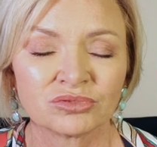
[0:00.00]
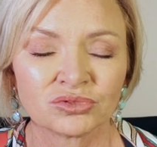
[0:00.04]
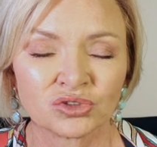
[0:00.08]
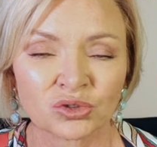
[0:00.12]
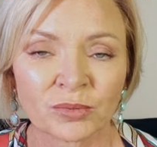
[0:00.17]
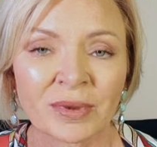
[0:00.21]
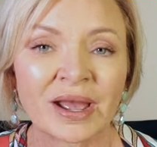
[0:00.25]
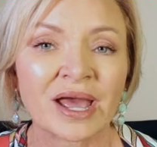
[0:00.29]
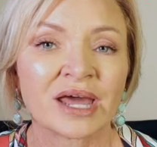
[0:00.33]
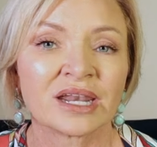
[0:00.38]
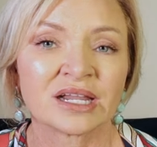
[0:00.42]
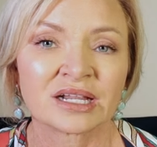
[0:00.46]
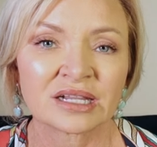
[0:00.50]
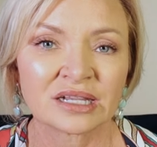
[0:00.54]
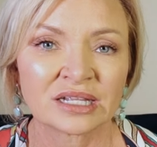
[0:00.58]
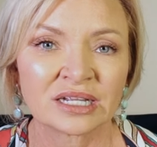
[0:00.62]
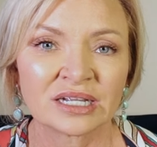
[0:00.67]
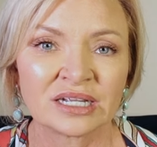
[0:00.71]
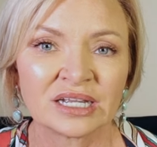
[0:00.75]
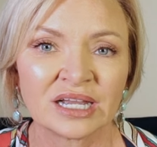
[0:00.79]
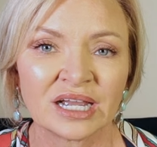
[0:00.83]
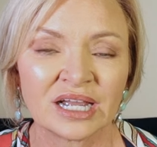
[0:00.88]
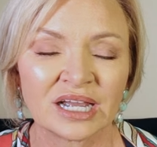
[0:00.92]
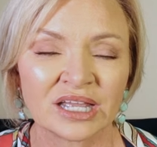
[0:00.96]

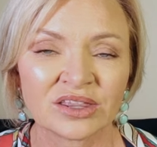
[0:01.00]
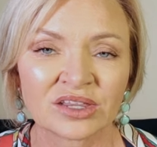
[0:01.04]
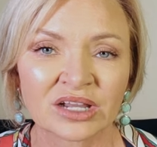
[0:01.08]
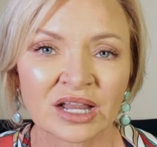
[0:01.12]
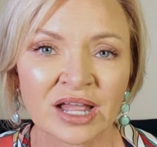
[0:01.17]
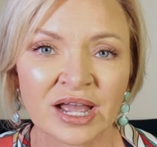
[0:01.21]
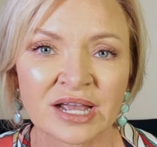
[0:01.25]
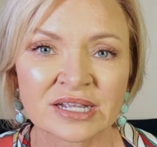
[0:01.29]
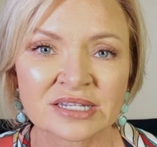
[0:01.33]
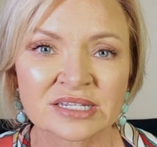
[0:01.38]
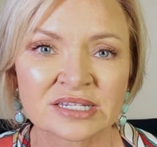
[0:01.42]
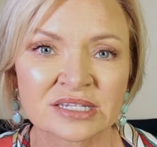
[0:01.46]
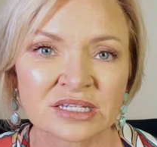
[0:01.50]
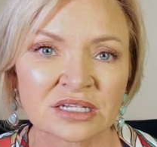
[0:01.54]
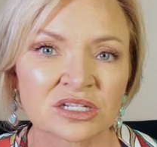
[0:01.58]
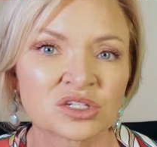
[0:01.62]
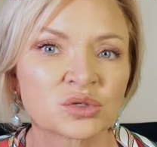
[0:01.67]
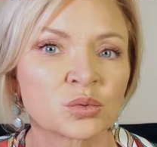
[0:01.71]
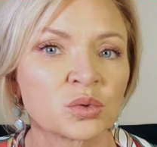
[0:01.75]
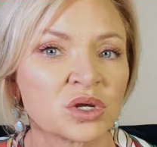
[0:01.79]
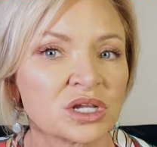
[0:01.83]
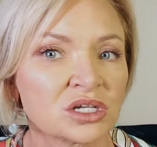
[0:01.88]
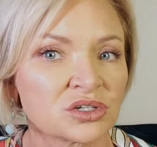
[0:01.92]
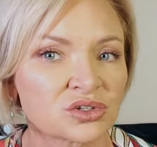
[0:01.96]
dramatically in the last
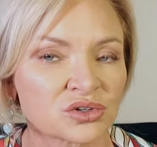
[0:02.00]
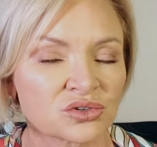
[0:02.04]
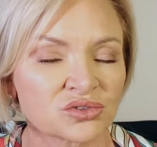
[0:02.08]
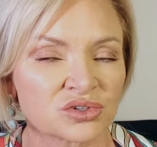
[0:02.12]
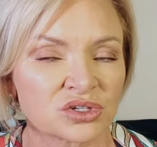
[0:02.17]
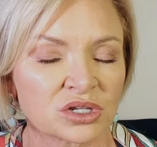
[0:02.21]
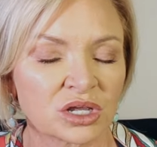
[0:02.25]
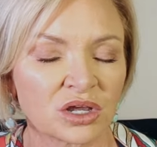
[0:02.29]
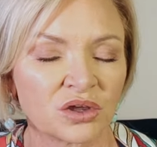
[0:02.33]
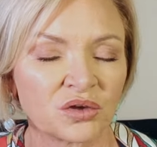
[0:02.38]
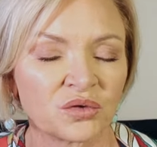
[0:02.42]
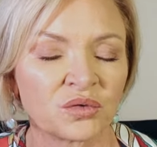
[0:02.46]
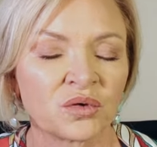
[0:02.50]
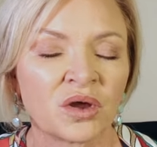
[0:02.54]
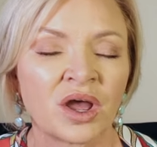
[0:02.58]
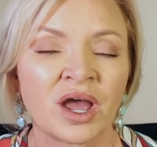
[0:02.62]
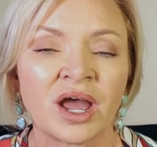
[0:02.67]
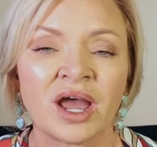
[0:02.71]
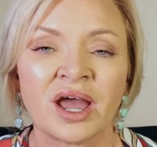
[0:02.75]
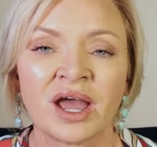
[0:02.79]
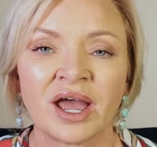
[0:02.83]
six weeks or so.